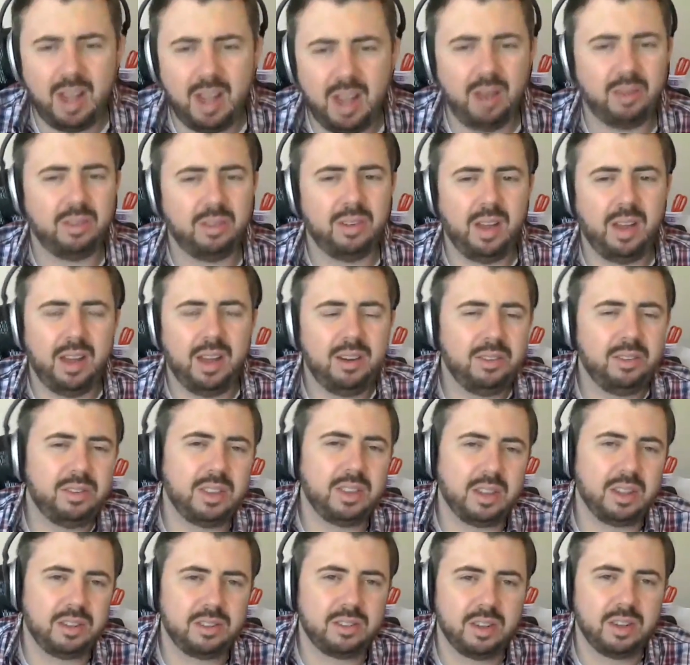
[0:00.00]
No,
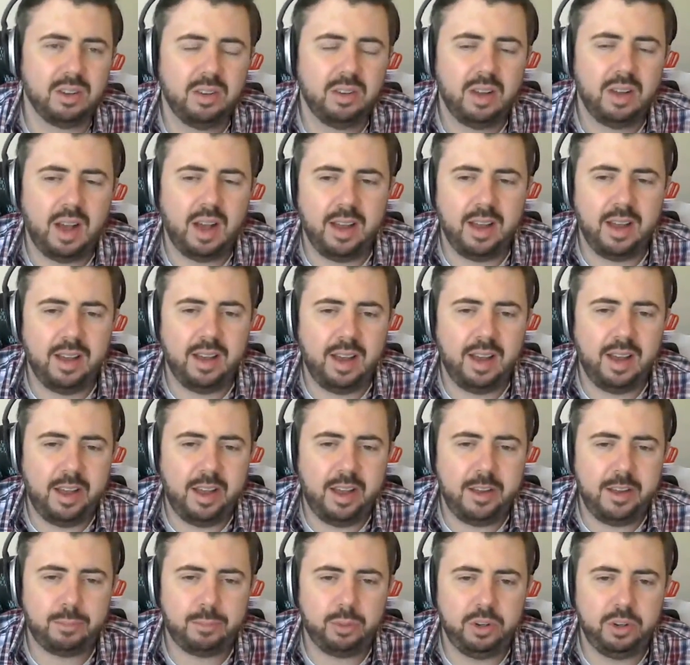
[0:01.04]
I don't think so.
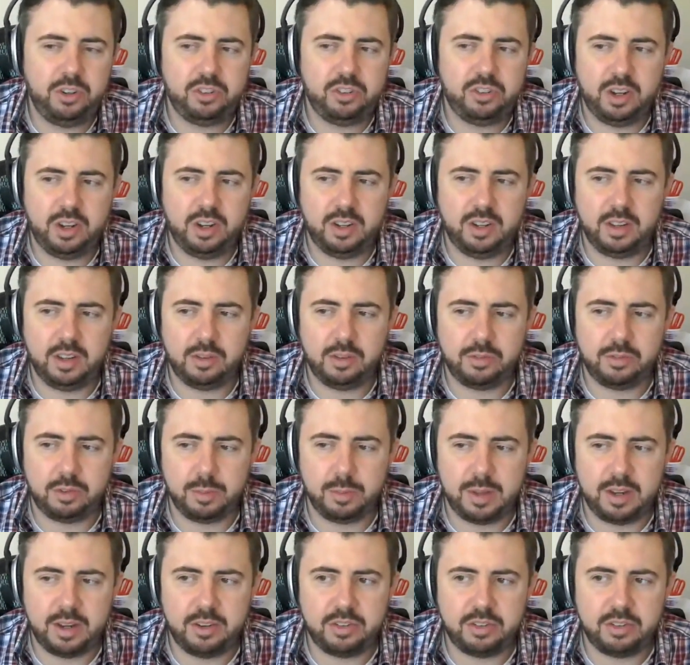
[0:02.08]
I appreciated the
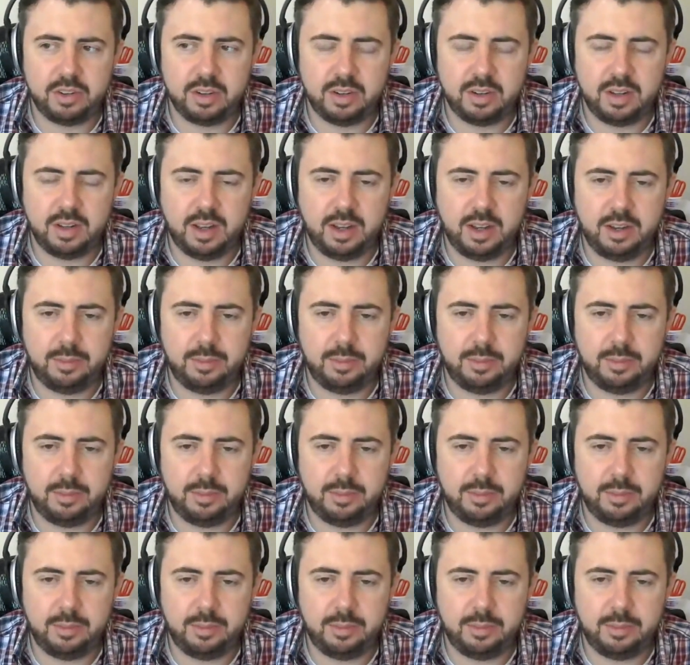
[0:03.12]
information.